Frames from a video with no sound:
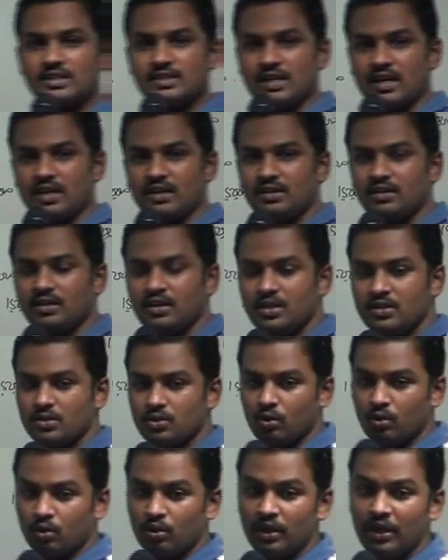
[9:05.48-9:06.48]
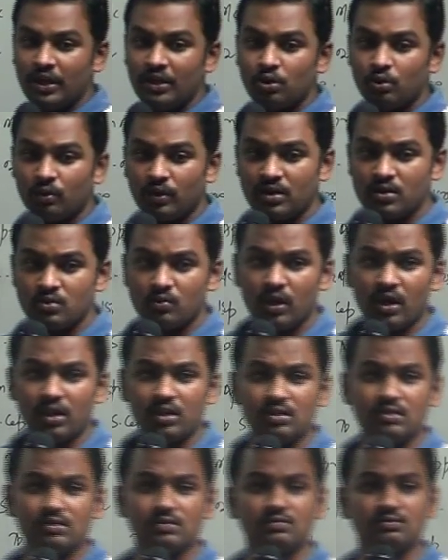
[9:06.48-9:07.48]
they send is only towards
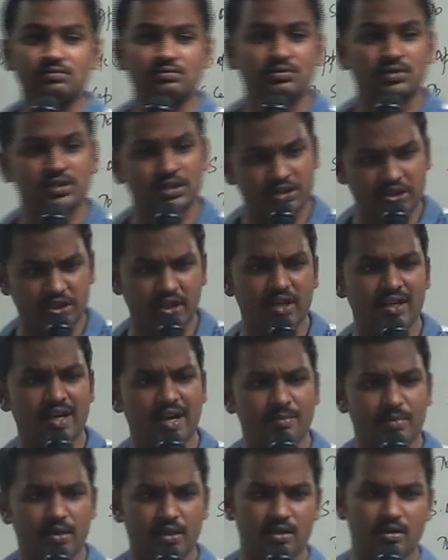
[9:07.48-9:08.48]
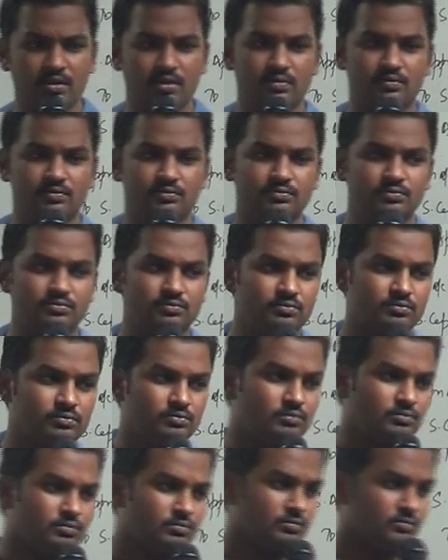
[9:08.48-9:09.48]
what? Share capital.
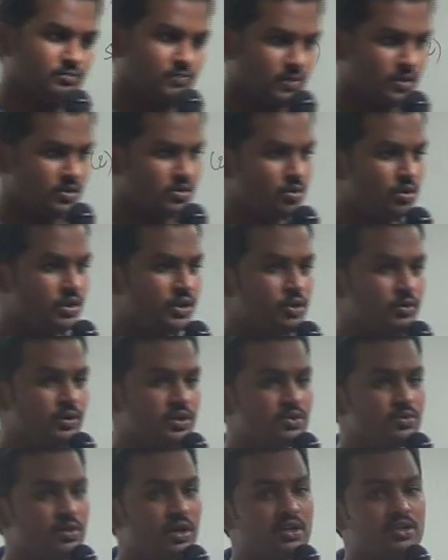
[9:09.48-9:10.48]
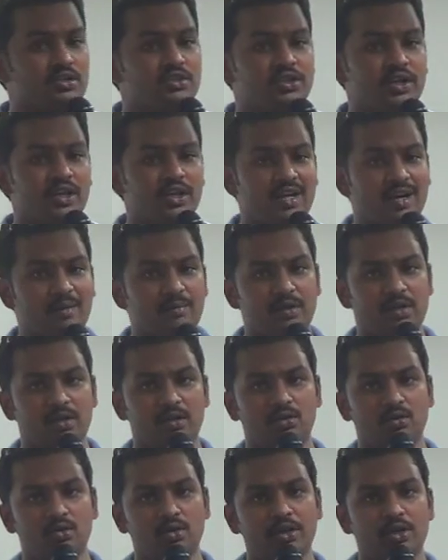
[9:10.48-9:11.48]
It's only towards what? Share
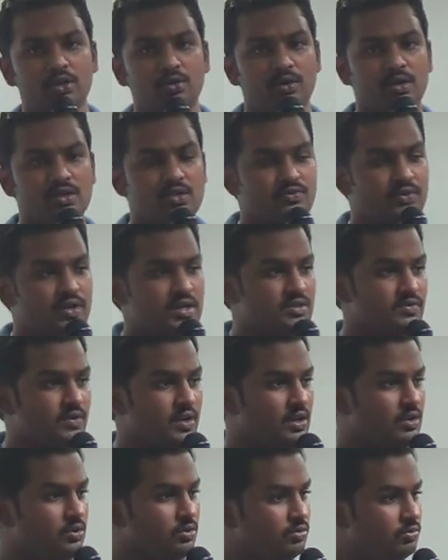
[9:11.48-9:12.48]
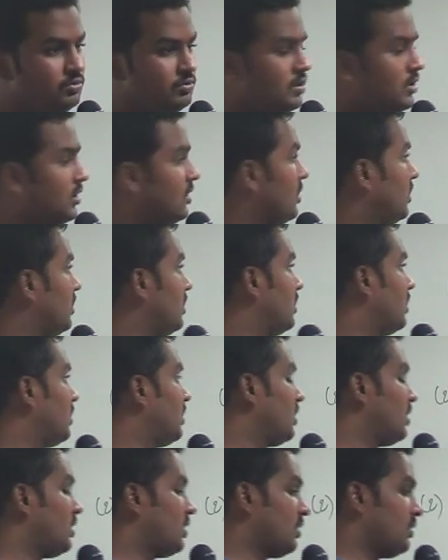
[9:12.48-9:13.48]
capital. Only towards face value.
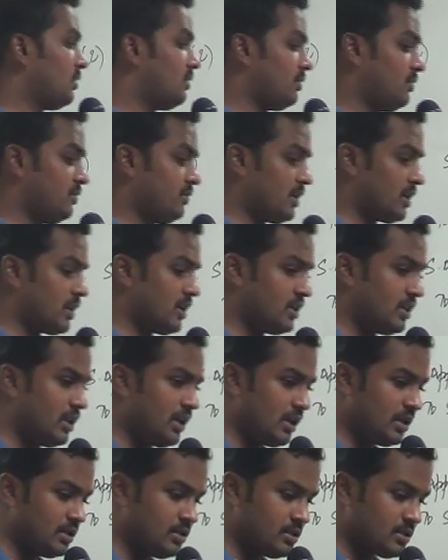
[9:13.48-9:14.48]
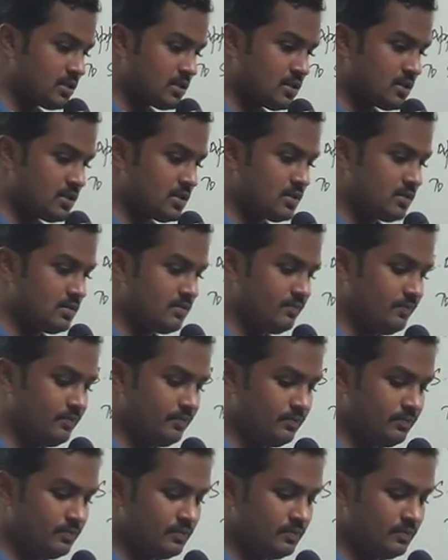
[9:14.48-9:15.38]
For nothing else.